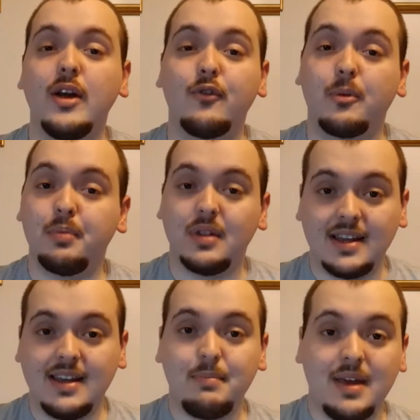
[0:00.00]
for
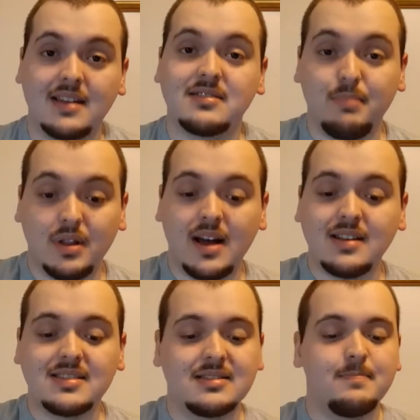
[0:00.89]
PS
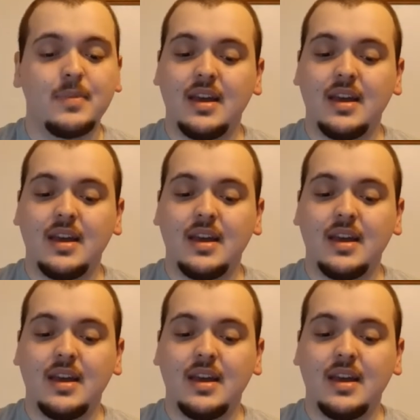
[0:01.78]
Plus.